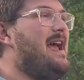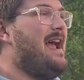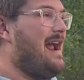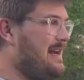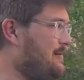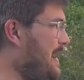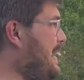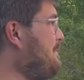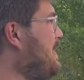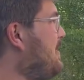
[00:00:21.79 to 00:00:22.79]

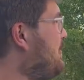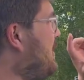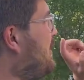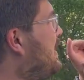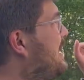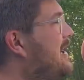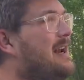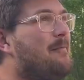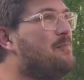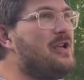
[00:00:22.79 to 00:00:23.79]
Anyway, we're
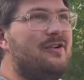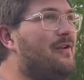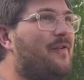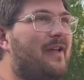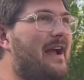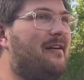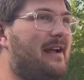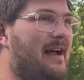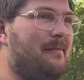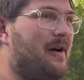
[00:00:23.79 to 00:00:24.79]
in a beautiful
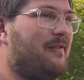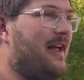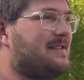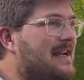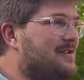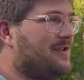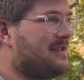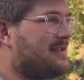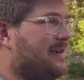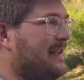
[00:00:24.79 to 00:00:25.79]
area above Los
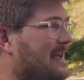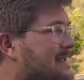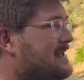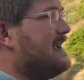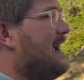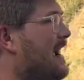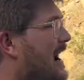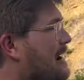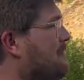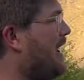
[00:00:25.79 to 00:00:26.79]
Angeles. Look at this.
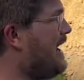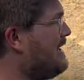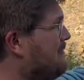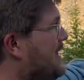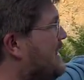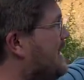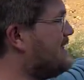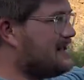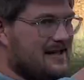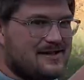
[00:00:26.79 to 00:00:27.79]
And behind me
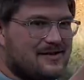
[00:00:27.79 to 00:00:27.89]
is this